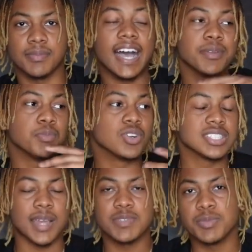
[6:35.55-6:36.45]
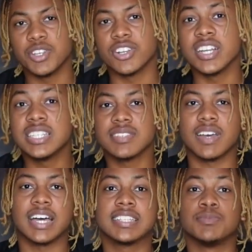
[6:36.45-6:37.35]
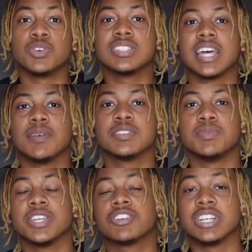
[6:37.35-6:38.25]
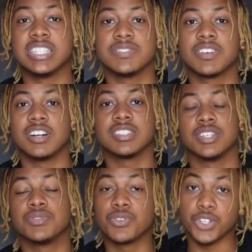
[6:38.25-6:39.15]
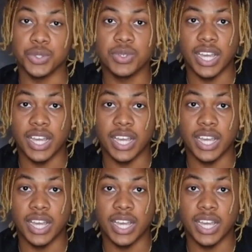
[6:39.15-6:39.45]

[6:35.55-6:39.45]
I had more time to be creative. I had more time to make creative content for you